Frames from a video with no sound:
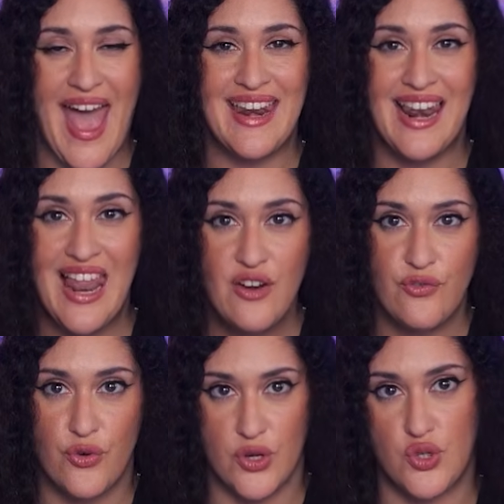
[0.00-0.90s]
and
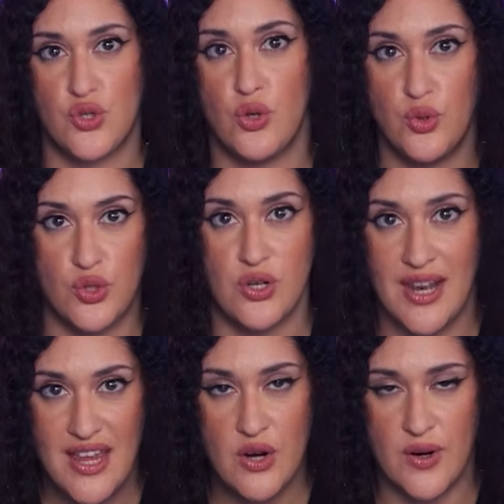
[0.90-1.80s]
leverage solution
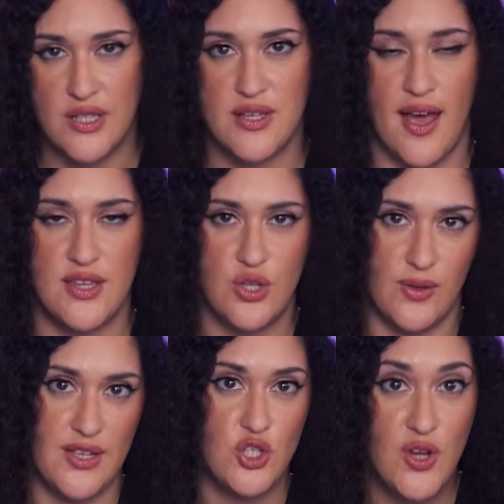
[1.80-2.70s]
layering to
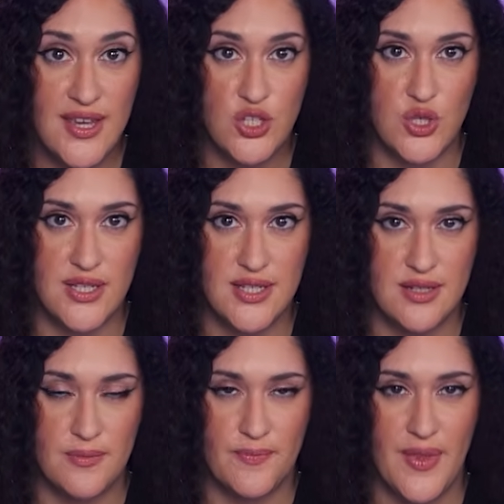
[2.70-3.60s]
isolate changes.